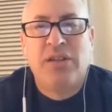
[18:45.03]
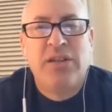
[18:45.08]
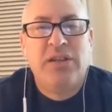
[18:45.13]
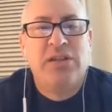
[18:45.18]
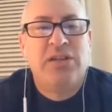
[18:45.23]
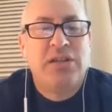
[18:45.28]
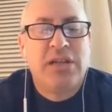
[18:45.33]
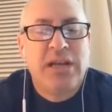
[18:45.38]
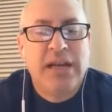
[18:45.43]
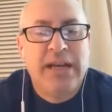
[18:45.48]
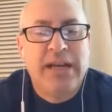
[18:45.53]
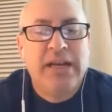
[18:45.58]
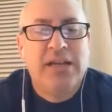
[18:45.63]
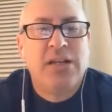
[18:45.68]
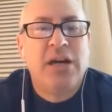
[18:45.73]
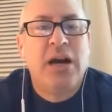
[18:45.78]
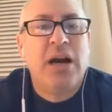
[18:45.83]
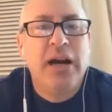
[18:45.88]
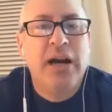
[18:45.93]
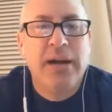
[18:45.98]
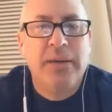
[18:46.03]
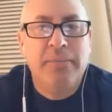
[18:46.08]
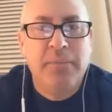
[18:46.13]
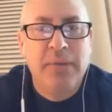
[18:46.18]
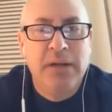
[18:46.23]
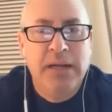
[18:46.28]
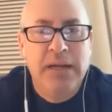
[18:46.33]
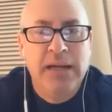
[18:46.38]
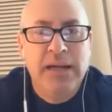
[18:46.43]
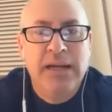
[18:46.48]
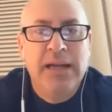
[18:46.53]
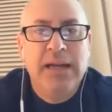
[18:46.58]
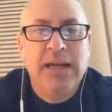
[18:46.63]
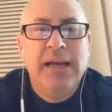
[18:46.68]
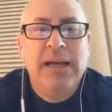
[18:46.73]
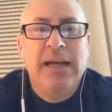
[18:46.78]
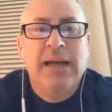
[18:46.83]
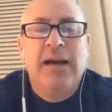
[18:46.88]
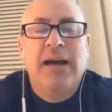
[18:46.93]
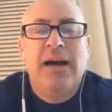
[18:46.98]
this kind of time.
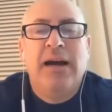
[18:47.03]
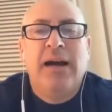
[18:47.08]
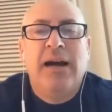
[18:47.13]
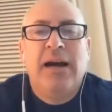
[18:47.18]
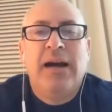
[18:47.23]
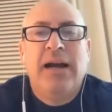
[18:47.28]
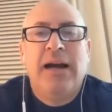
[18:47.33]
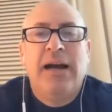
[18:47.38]
Uh,